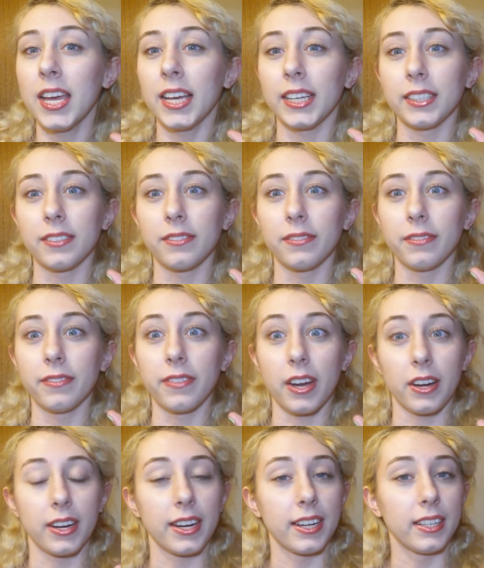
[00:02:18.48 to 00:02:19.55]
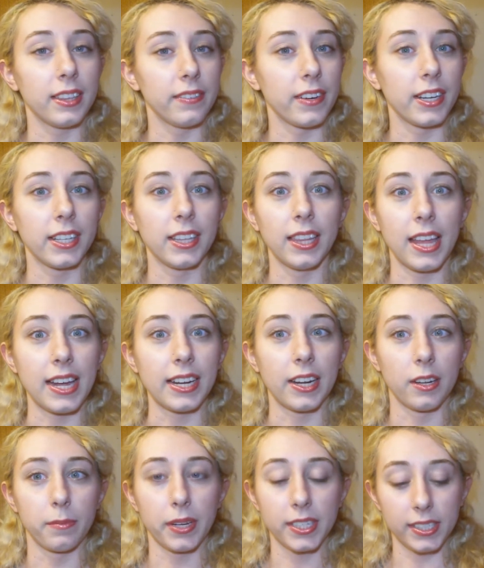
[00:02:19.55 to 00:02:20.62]
is very, very light
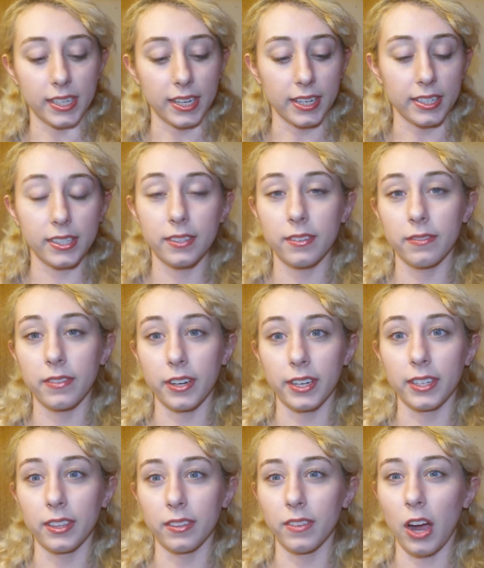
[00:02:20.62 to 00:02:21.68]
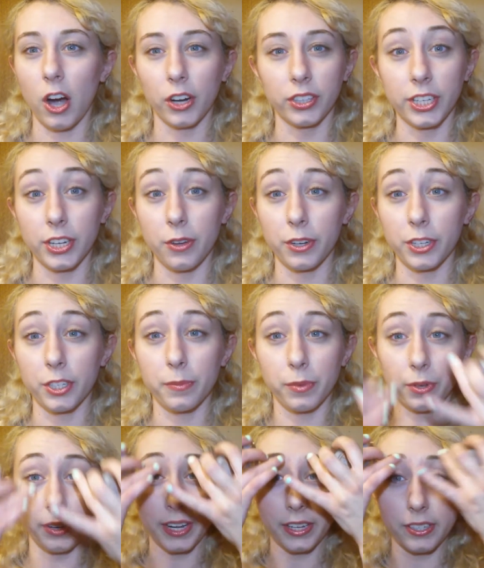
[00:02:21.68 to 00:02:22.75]
on my skin. It's very hardly
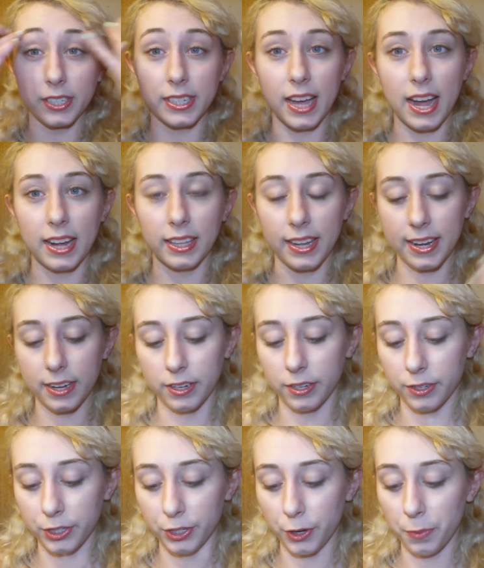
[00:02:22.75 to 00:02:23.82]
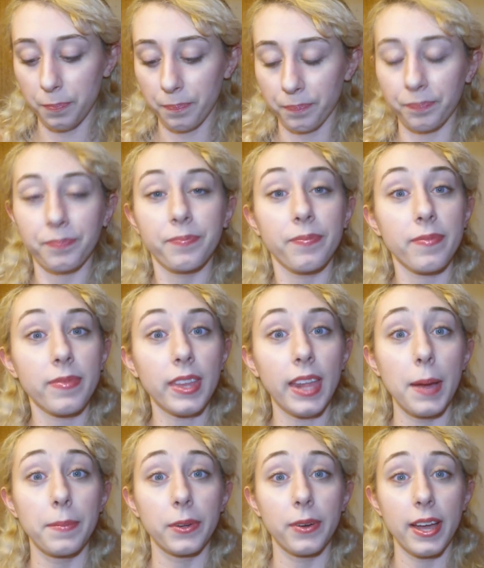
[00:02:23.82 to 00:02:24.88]
noticeable, and I use it to highlight. So
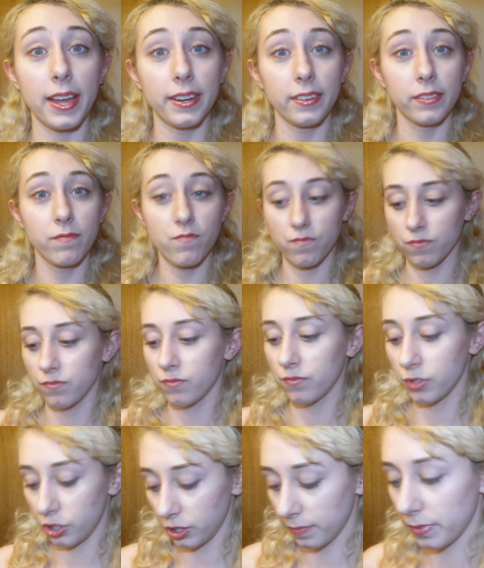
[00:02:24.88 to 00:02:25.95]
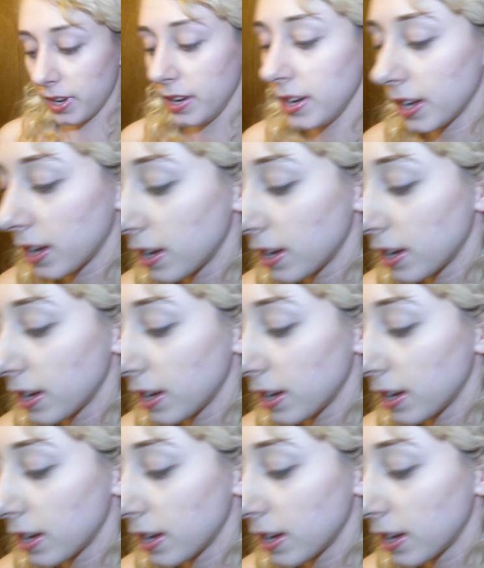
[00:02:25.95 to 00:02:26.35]
I'm gonna go ahead and just jump right in, I